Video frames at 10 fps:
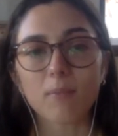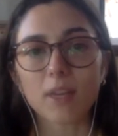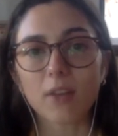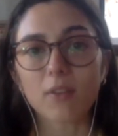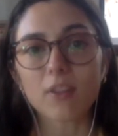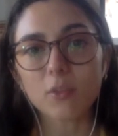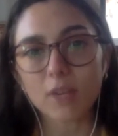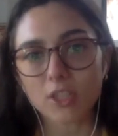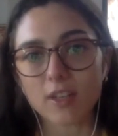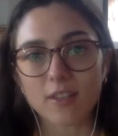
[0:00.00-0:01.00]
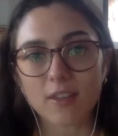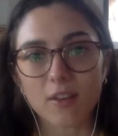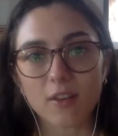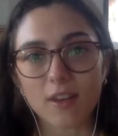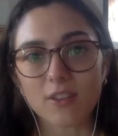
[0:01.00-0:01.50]
you know, this question isn't
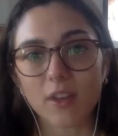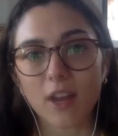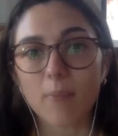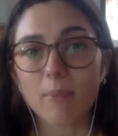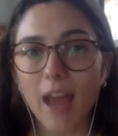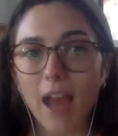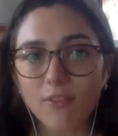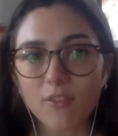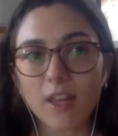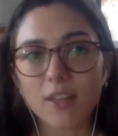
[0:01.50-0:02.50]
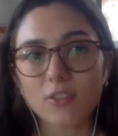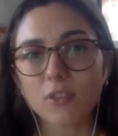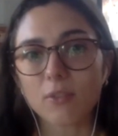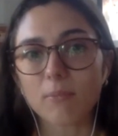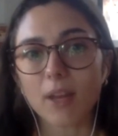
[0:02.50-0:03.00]
necessarily on behalf of that
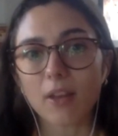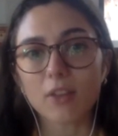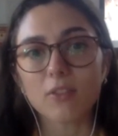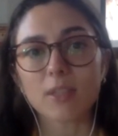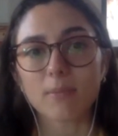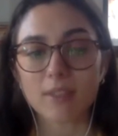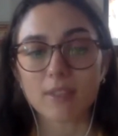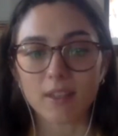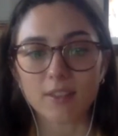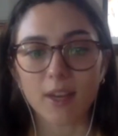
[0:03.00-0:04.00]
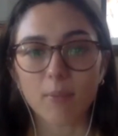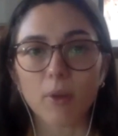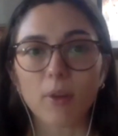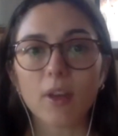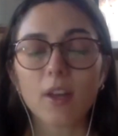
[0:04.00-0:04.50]
student, but I'll use them as an example.